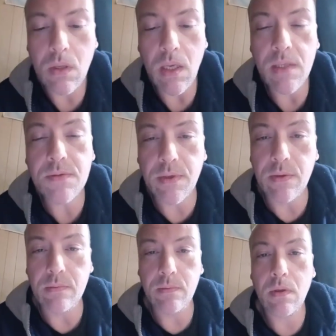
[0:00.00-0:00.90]

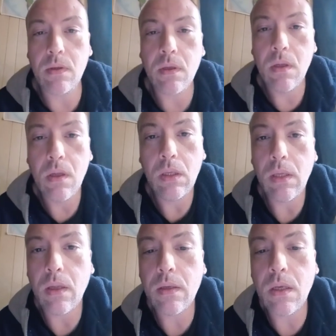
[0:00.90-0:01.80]
Israel.
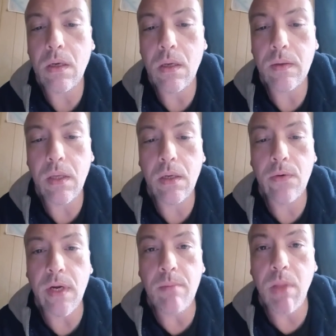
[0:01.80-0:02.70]

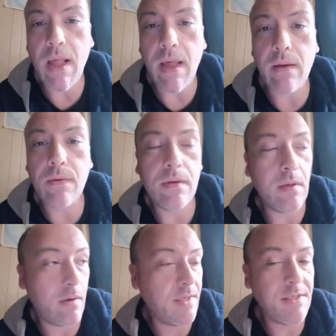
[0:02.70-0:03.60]
Greenblatt.
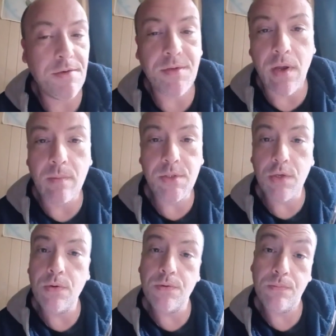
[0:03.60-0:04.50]
Are these your dumb
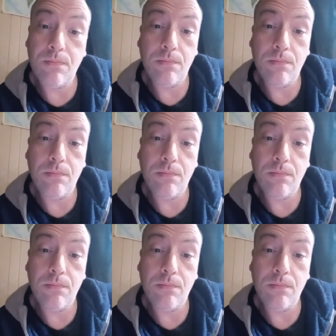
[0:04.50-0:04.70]
Jews?